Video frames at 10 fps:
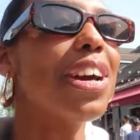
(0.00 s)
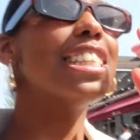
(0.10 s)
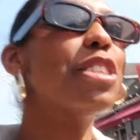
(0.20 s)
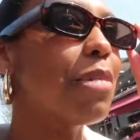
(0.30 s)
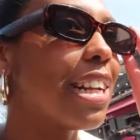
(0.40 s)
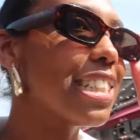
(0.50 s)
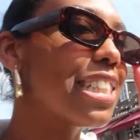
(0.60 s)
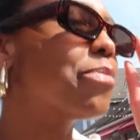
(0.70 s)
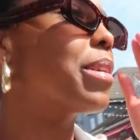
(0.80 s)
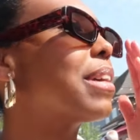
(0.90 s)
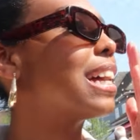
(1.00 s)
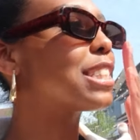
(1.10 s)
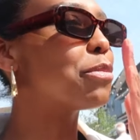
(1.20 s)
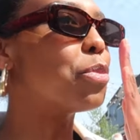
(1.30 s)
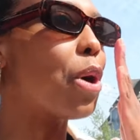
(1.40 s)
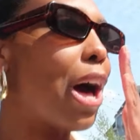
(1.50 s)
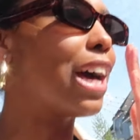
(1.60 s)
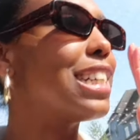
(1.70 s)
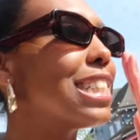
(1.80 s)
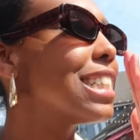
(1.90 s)
had some lunch, didn't we? We had some
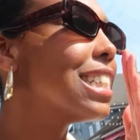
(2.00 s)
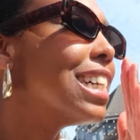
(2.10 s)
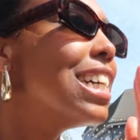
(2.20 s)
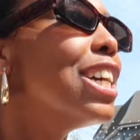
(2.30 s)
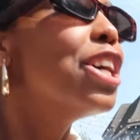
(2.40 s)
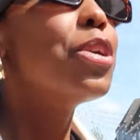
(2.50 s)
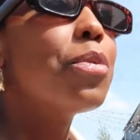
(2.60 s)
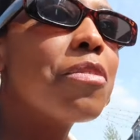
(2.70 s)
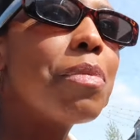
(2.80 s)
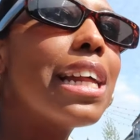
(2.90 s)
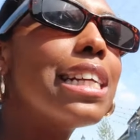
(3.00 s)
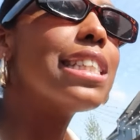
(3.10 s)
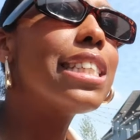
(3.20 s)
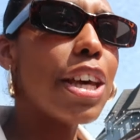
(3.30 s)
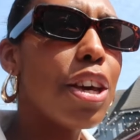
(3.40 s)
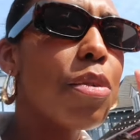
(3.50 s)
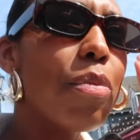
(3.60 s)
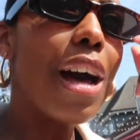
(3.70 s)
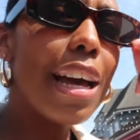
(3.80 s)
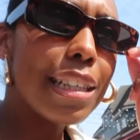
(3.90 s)
wine. We've been into
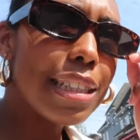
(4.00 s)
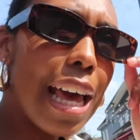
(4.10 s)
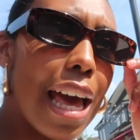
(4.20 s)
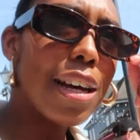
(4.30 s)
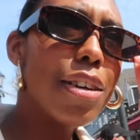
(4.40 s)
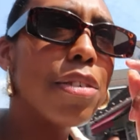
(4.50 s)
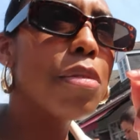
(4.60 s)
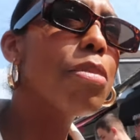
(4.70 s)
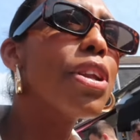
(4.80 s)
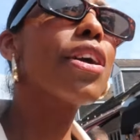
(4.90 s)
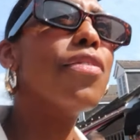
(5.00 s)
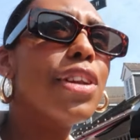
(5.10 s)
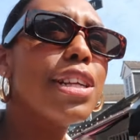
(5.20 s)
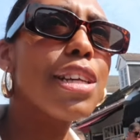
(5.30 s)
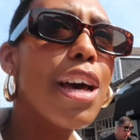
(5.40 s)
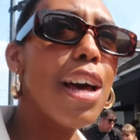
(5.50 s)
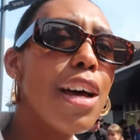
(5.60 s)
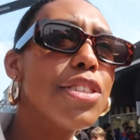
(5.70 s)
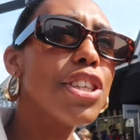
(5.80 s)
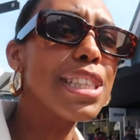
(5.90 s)
YSL, Monica
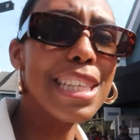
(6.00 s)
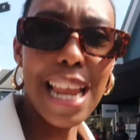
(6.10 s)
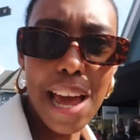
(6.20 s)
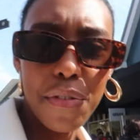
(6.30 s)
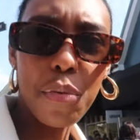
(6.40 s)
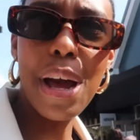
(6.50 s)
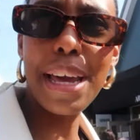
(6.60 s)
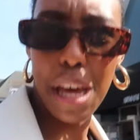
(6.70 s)
Vinader, just left White